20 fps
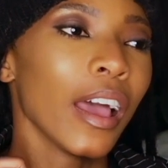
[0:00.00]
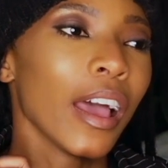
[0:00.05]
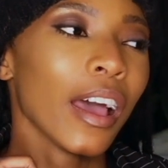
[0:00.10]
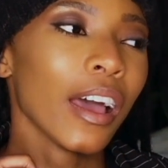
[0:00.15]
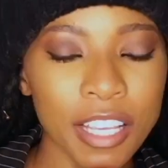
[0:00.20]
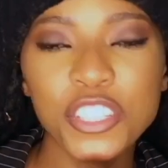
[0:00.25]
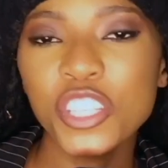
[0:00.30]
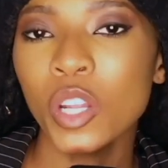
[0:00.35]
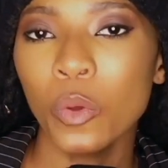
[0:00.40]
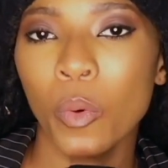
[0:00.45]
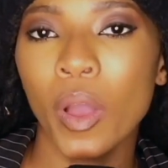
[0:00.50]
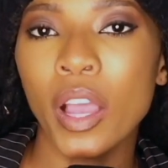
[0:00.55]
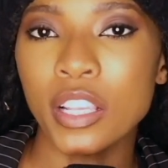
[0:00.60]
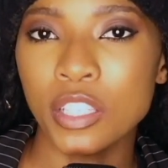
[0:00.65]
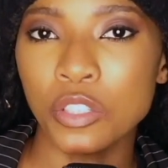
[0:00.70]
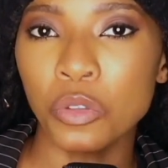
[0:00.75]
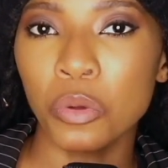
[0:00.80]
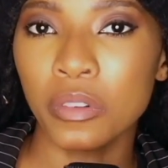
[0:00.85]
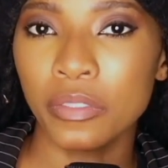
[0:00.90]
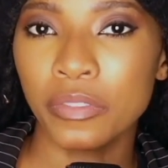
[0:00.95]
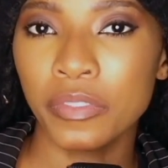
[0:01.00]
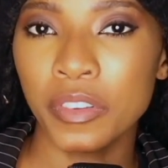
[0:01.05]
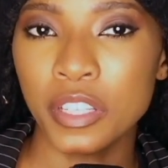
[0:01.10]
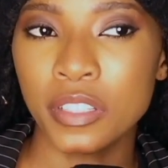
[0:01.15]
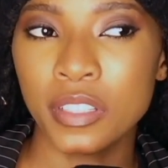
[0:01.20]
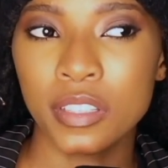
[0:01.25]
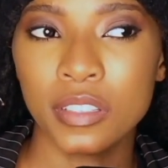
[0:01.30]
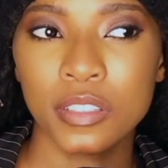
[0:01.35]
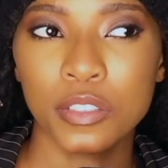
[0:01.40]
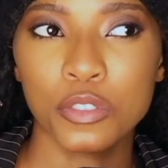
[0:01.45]
It's actually why I saw it
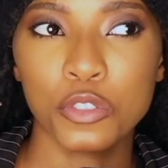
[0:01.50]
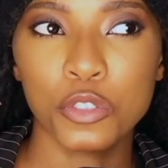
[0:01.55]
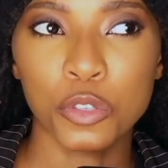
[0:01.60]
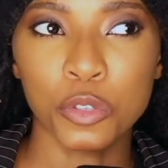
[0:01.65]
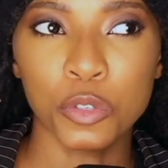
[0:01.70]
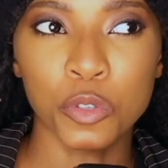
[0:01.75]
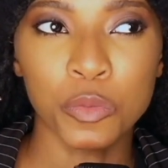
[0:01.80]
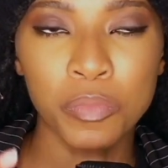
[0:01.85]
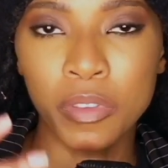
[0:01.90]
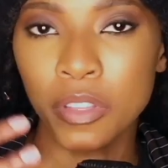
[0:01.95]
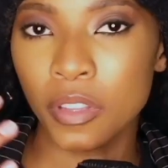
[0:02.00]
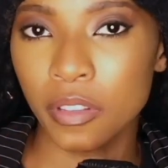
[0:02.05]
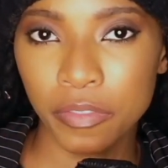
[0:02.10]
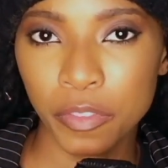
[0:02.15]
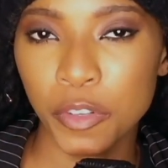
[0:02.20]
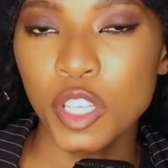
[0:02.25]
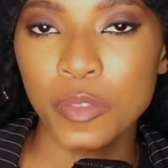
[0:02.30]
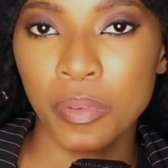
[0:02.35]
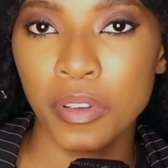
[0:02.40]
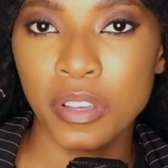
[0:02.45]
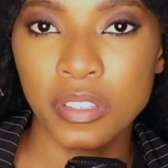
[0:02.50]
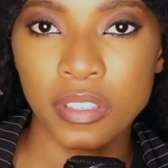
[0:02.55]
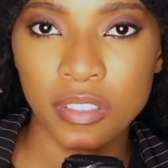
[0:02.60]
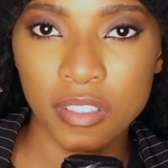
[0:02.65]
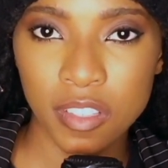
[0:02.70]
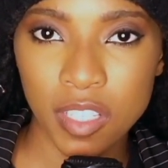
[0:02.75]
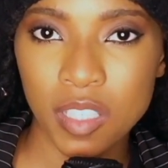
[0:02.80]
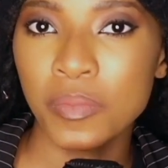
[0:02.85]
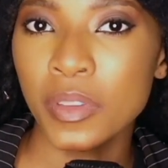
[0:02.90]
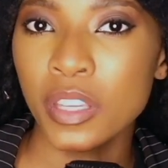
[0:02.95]
fit to be the first person
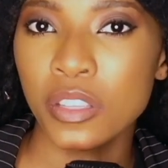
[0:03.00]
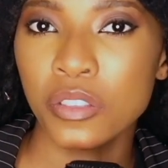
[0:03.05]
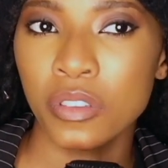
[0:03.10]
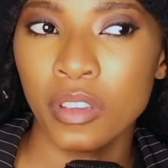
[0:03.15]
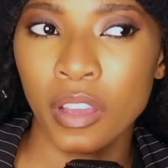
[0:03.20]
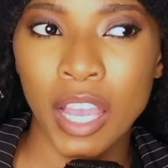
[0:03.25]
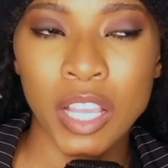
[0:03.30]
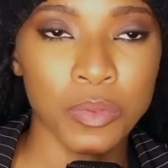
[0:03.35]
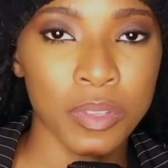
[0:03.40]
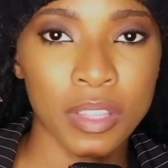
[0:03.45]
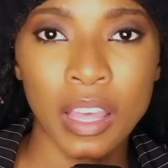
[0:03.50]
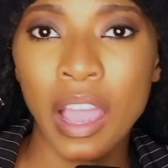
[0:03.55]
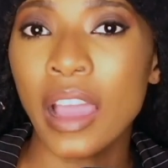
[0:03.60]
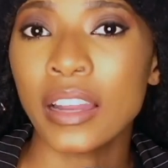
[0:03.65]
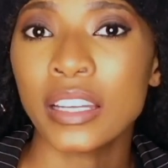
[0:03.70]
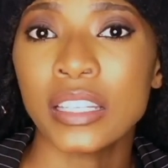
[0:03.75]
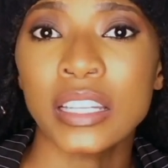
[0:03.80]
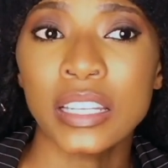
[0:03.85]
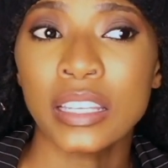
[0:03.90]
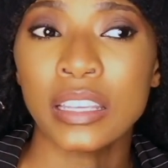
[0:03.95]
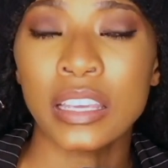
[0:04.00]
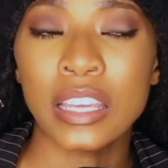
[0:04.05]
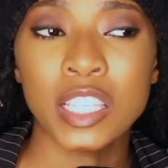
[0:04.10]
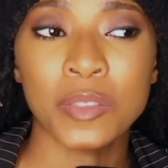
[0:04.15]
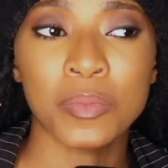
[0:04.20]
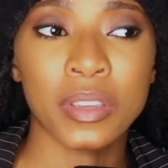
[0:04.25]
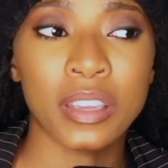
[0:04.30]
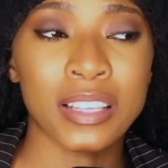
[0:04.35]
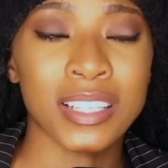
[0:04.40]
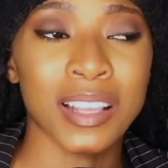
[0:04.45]
to speak to you guys without any
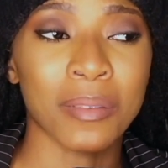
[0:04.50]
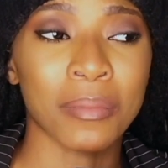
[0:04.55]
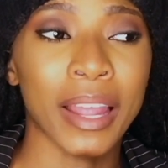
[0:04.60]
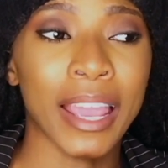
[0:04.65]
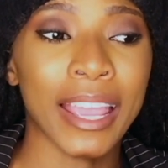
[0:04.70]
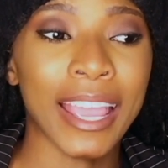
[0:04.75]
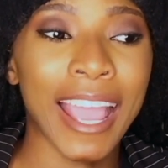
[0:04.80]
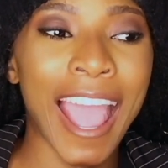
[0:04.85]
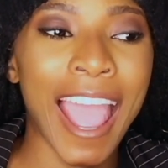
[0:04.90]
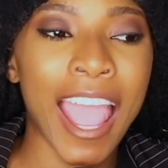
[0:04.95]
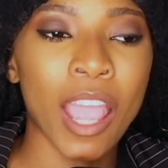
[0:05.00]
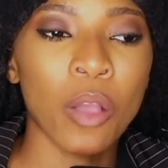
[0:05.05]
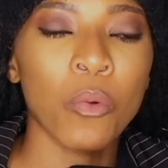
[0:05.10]
guests, because I'm like, I